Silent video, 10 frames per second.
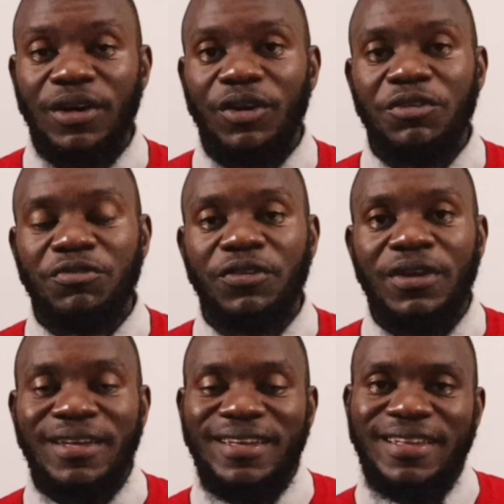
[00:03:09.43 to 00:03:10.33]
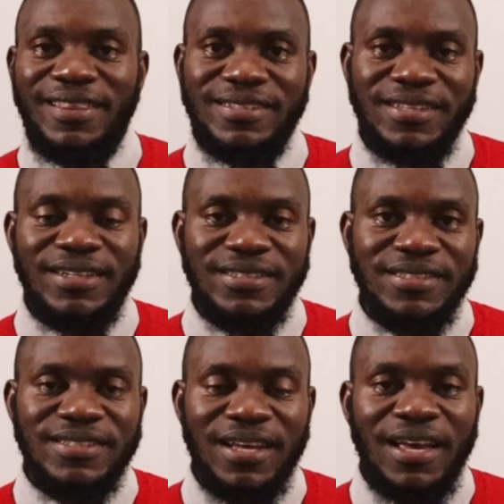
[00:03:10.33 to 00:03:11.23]
now if the
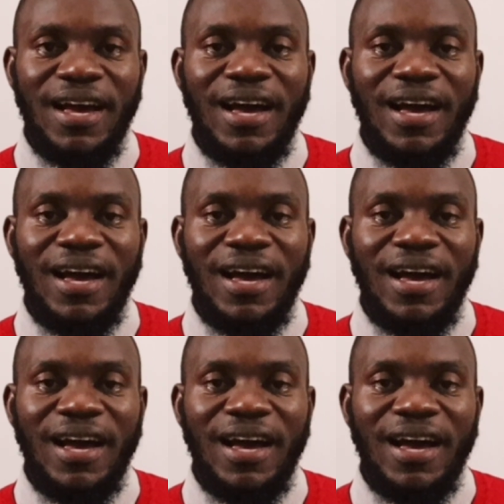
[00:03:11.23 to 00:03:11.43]
cells